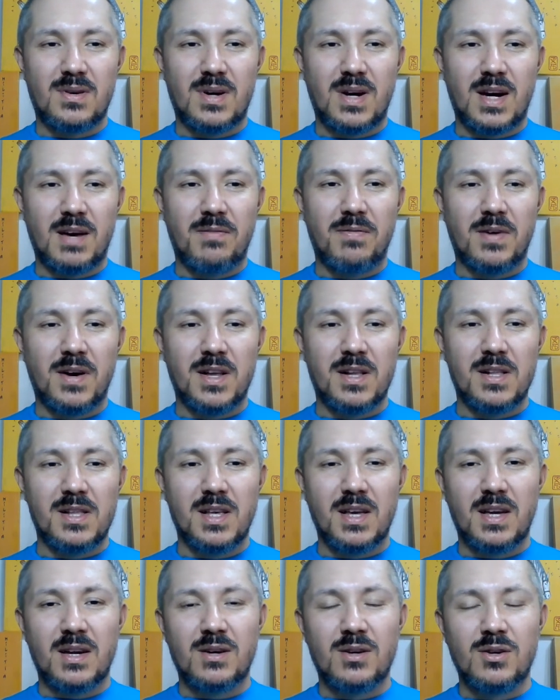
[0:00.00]
I
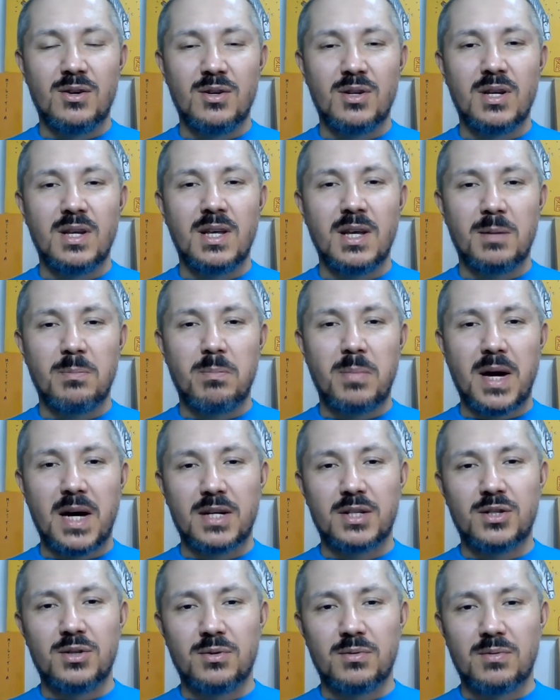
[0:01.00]
finally could get
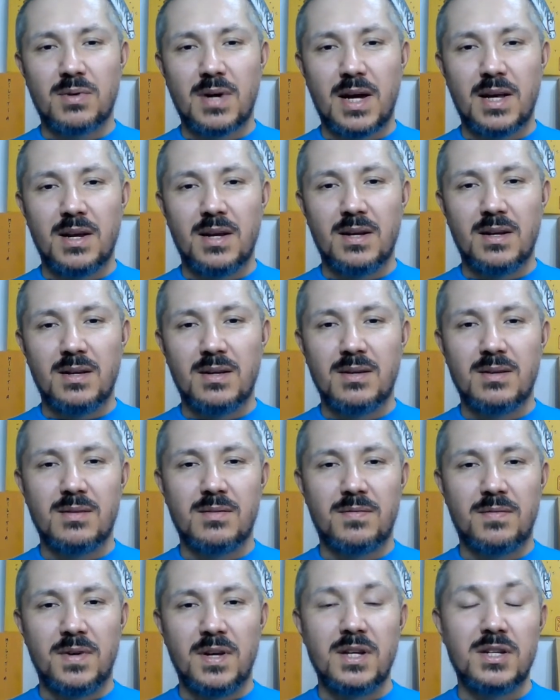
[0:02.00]
back to writing,
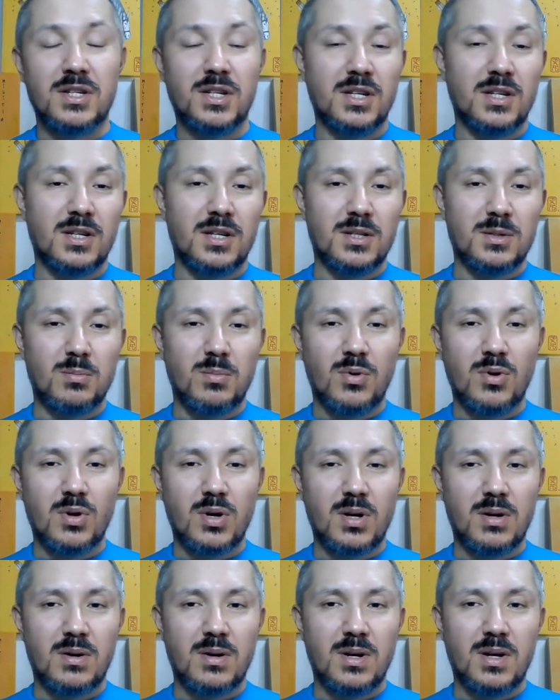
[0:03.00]
finishing this
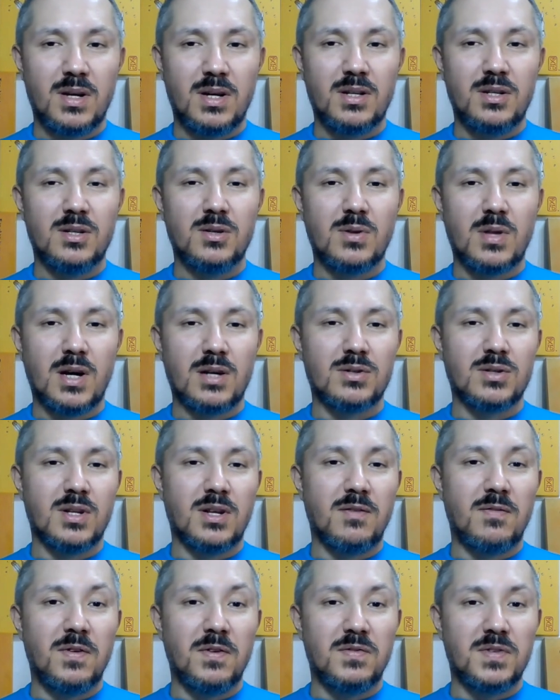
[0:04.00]
book in
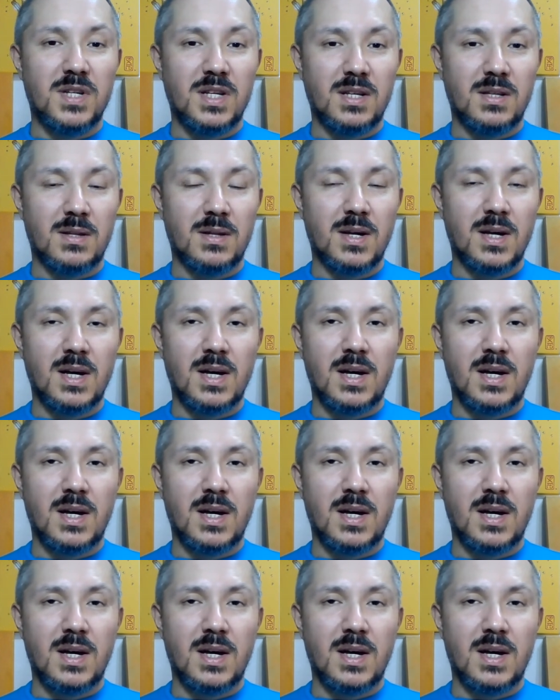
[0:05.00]
2015.